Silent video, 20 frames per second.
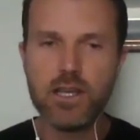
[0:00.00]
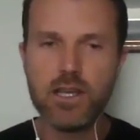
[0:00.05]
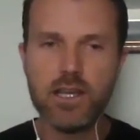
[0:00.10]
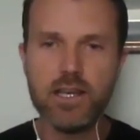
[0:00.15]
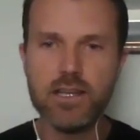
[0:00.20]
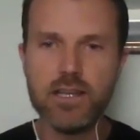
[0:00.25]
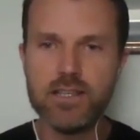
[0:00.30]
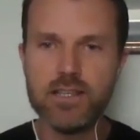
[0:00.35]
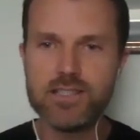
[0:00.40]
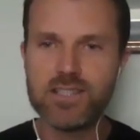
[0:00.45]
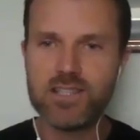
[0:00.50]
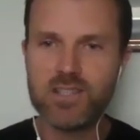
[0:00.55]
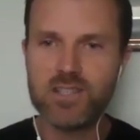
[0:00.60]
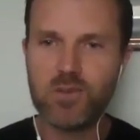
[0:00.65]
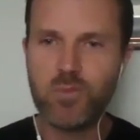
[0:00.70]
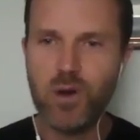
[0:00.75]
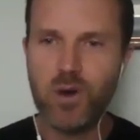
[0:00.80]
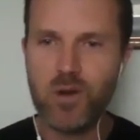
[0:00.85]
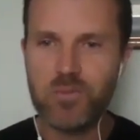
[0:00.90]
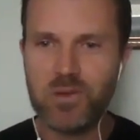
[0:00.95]
It's such
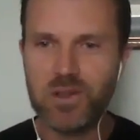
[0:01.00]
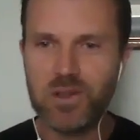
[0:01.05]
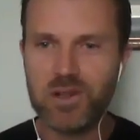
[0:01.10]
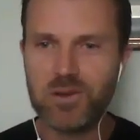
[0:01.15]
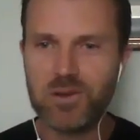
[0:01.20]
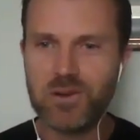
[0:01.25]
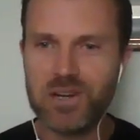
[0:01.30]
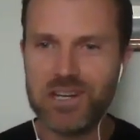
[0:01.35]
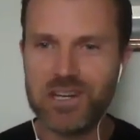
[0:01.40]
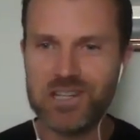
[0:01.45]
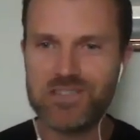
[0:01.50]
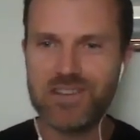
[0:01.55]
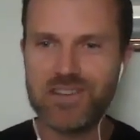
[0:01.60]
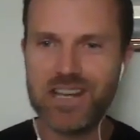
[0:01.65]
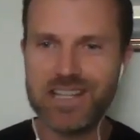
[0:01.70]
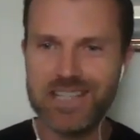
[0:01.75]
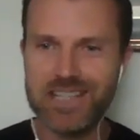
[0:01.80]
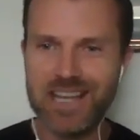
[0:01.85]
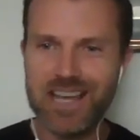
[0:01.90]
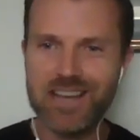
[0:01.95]
a popular word
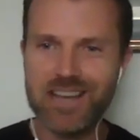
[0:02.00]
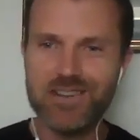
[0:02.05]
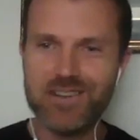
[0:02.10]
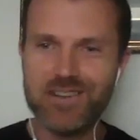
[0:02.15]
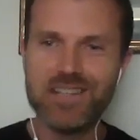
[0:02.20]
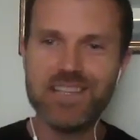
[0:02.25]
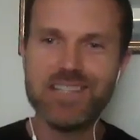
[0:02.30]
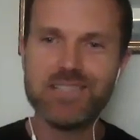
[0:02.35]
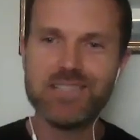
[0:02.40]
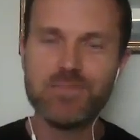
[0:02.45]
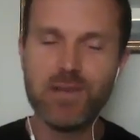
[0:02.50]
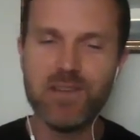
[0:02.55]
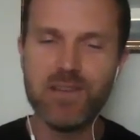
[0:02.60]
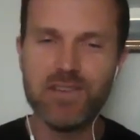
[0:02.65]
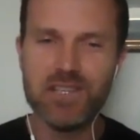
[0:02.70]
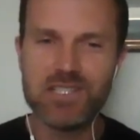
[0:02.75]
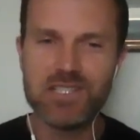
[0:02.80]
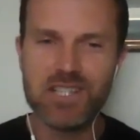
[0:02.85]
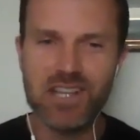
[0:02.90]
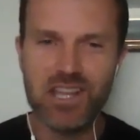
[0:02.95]
right now, is
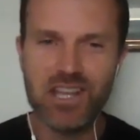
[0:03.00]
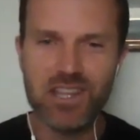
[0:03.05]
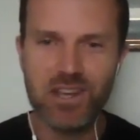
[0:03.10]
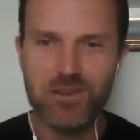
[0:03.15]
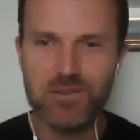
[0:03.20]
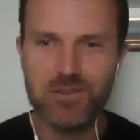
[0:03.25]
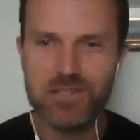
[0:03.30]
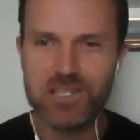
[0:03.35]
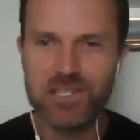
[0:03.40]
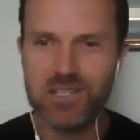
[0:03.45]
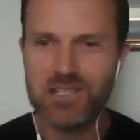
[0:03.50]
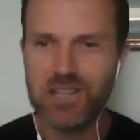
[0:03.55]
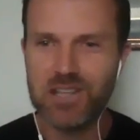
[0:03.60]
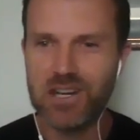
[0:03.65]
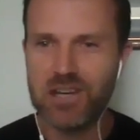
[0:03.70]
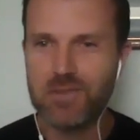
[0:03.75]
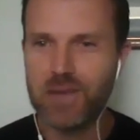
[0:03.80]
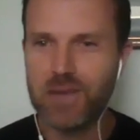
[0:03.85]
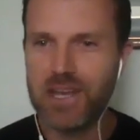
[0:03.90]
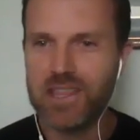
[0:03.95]
pivot. Yeah. So I thought we should
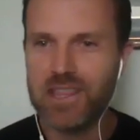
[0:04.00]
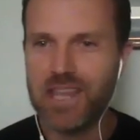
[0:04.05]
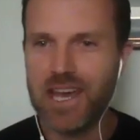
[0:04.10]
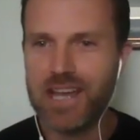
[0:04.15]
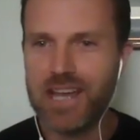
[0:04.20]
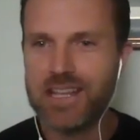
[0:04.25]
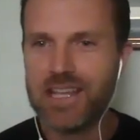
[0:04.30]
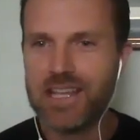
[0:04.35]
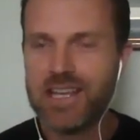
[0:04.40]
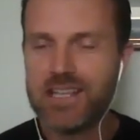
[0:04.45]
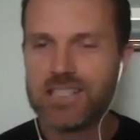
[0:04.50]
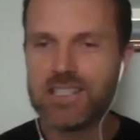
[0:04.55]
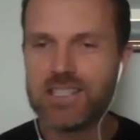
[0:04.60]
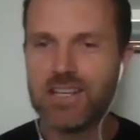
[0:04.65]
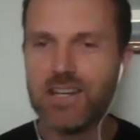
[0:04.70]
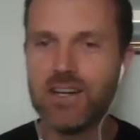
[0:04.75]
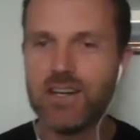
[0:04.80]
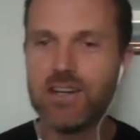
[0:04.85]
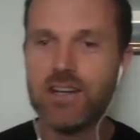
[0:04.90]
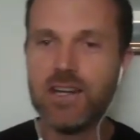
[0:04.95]
talk about that.
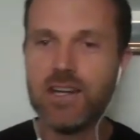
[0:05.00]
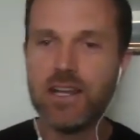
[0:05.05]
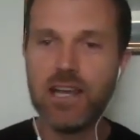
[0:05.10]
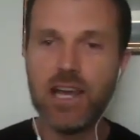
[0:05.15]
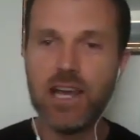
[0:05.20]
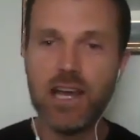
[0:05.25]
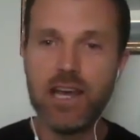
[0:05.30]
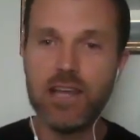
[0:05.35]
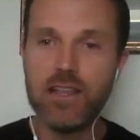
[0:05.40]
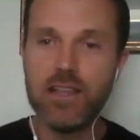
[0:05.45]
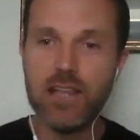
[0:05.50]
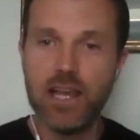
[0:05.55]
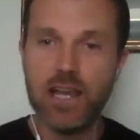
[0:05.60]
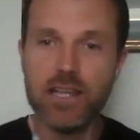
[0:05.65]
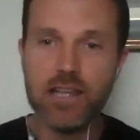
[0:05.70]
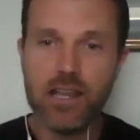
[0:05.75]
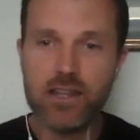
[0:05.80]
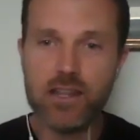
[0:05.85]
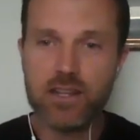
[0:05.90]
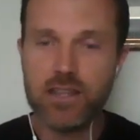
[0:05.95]
So
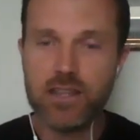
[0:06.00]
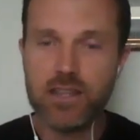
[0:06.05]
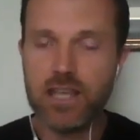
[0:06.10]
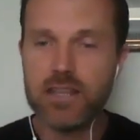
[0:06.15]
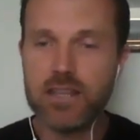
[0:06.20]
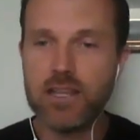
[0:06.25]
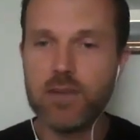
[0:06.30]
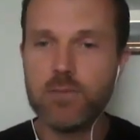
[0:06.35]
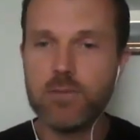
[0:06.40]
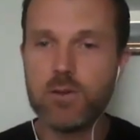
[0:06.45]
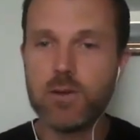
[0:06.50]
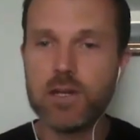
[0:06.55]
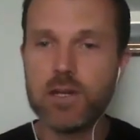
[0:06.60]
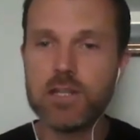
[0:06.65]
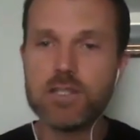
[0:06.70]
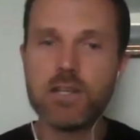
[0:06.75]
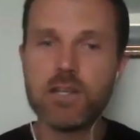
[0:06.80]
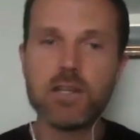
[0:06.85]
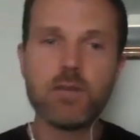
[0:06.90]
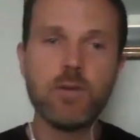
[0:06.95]
another thing that we want
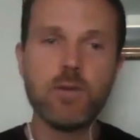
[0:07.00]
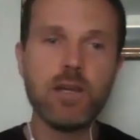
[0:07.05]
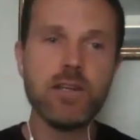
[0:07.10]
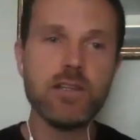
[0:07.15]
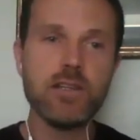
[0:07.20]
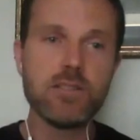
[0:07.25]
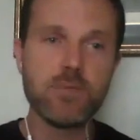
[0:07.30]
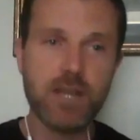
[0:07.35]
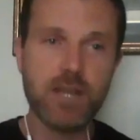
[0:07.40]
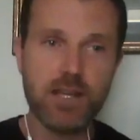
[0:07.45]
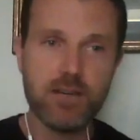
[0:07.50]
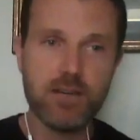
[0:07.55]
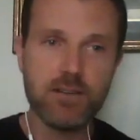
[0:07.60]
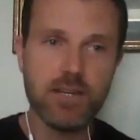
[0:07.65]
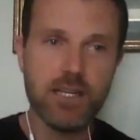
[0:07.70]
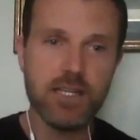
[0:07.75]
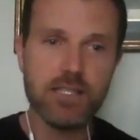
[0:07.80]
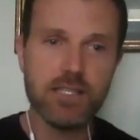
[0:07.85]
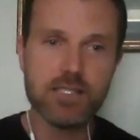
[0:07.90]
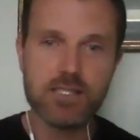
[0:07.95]
to talk about as well
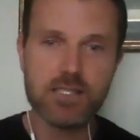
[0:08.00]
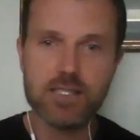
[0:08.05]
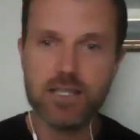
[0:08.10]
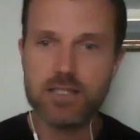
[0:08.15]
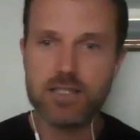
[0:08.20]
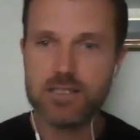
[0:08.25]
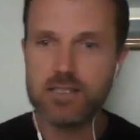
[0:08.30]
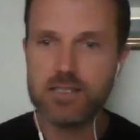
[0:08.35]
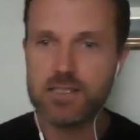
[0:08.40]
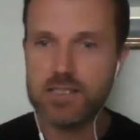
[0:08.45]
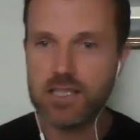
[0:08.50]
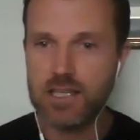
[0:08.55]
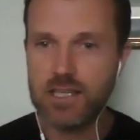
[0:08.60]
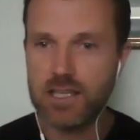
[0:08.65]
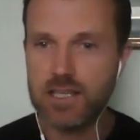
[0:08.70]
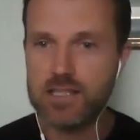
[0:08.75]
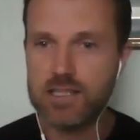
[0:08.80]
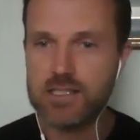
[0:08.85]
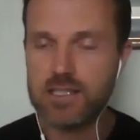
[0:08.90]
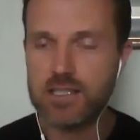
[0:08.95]
is
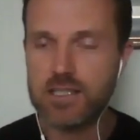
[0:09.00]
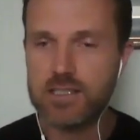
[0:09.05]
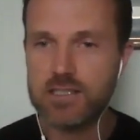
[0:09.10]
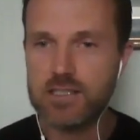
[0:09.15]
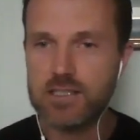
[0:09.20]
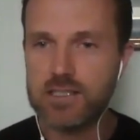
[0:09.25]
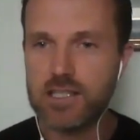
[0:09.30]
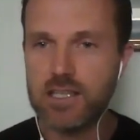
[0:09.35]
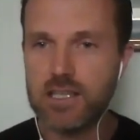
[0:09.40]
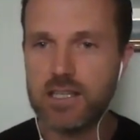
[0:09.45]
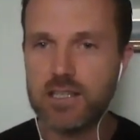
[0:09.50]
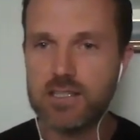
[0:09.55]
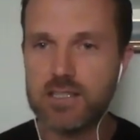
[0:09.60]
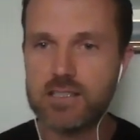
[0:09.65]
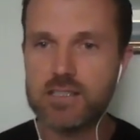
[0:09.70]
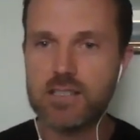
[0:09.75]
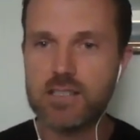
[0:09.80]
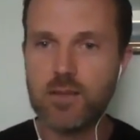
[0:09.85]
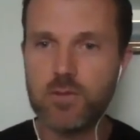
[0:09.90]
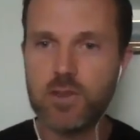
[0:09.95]
certainty, and certainty
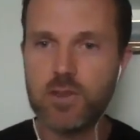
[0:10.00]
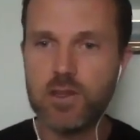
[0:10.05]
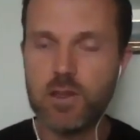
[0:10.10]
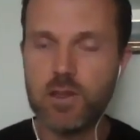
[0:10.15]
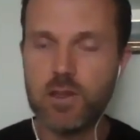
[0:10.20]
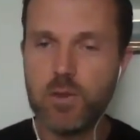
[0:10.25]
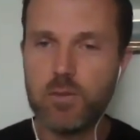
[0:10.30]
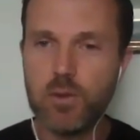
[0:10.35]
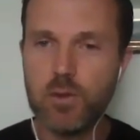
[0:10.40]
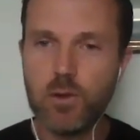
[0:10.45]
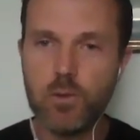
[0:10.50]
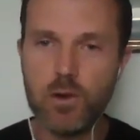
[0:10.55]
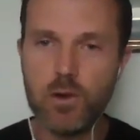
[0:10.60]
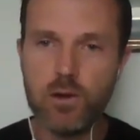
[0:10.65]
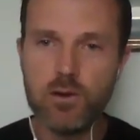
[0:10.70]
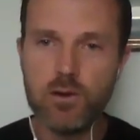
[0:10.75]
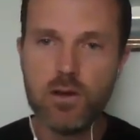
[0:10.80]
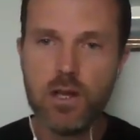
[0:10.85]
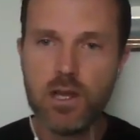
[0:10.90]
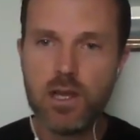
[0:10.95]
is something that people
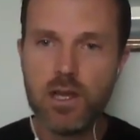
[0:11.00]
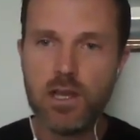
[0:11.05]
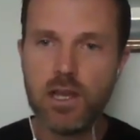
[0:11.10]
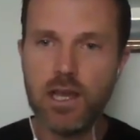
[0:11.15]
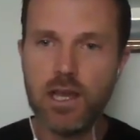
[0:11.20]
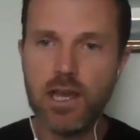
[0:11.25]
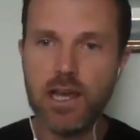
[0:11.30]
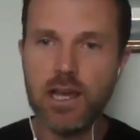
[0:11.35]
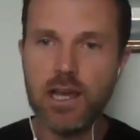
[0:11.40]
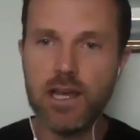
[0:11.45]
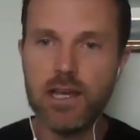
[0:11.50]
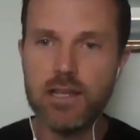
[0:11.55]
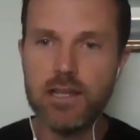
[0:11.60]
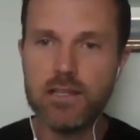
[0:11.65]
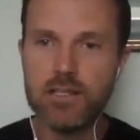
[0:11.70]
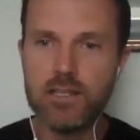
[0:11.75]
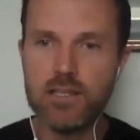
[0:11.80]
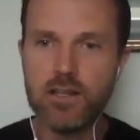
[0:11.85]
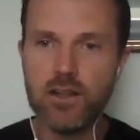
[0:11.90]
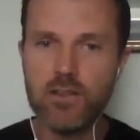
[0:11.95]
will
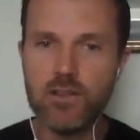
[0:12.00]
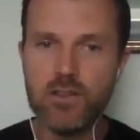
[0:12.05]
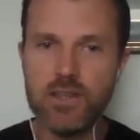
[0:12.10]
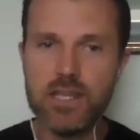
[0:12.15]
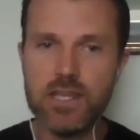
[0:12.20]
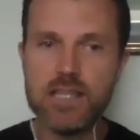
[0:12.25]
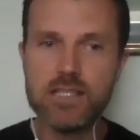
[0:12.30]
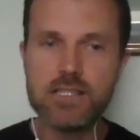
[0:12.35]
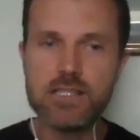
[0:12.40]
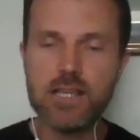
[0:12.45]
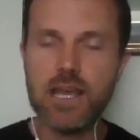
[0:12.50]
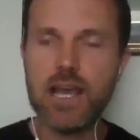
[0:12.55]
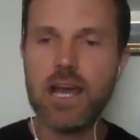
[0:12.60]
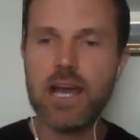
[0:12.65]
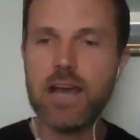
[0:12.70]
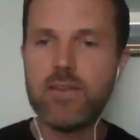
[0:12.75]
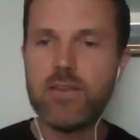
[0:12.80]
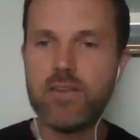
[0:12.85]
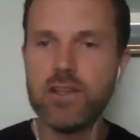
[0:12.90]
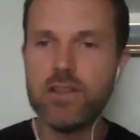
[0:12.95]
need to
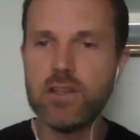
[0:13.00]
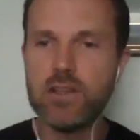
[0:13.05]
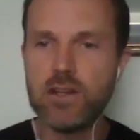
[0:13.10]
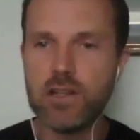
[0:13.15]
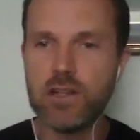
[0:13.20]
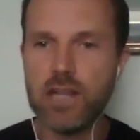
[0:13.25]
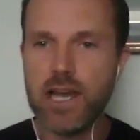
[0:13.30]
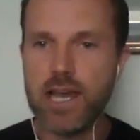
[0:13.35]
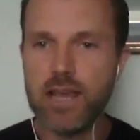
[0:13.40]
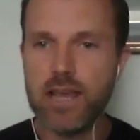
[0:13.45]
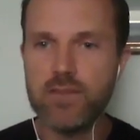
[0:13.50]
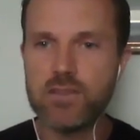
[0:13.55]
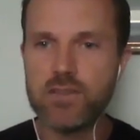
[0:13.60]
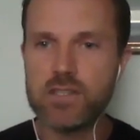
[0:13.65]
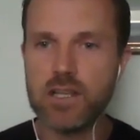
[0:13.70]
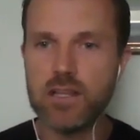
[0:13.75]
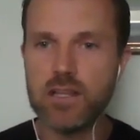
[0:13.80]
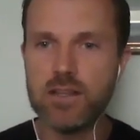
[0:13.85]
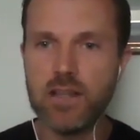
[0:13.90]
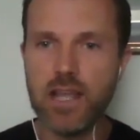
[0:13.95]
have in their
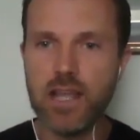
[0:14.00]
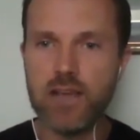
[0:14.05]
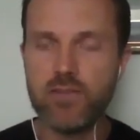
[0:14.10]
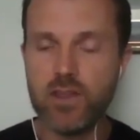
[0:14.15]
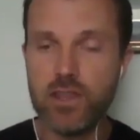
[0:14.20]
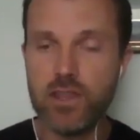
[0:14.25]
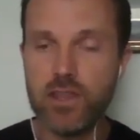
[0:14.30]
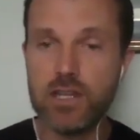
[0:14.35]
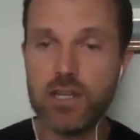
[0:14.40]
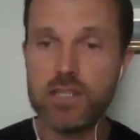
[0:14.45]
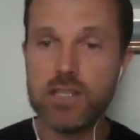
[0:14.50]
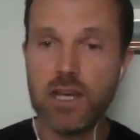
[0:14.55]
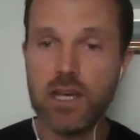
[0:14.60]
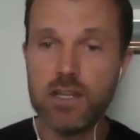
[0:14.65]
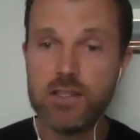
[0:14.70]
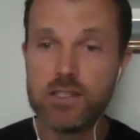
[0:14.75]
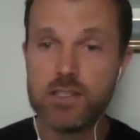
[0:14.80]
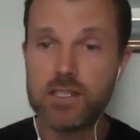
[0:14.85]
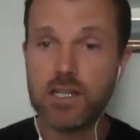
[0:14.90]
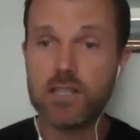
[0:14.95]
lives, and everything is
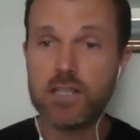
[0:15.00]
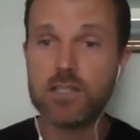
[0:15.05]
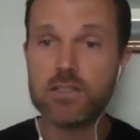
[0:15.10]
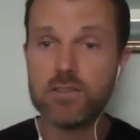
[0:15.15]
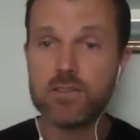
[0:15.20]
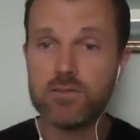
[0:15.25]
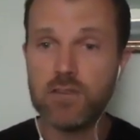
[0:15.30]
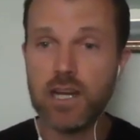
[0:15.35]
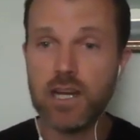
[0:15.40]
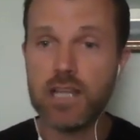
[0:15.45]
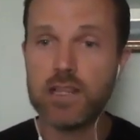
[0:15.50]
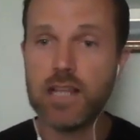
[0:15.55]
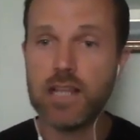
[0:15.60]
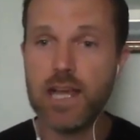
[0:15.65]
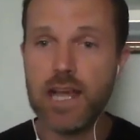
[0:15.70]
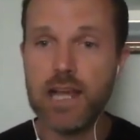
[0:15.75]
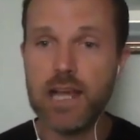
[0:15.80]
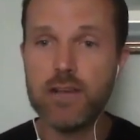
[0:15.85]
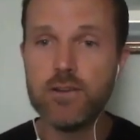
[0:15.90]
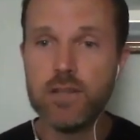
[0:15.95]
uncertain right
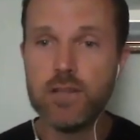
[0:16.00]
now.